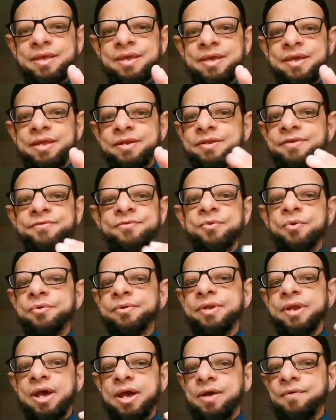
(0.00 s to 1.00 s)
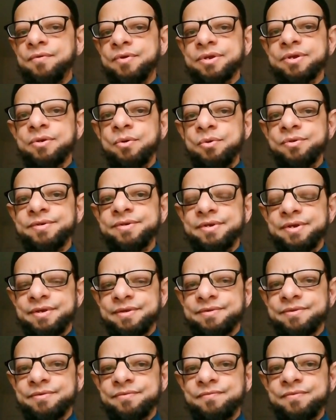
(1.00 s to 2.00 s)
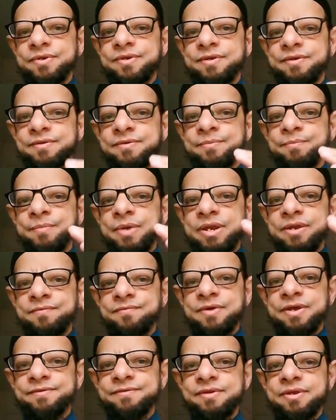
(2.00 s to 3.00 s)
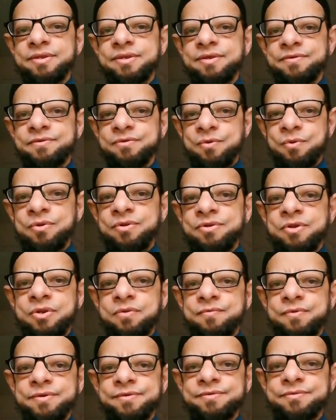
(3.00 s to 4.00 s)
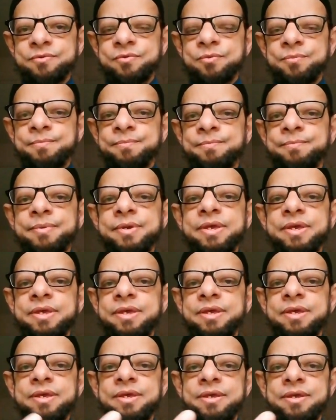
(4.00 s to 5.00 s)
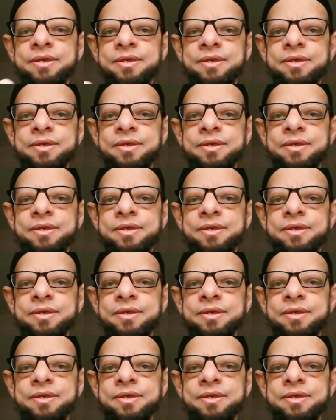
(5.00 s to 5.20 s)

it is not our conscious which is manifesting this whole universe to be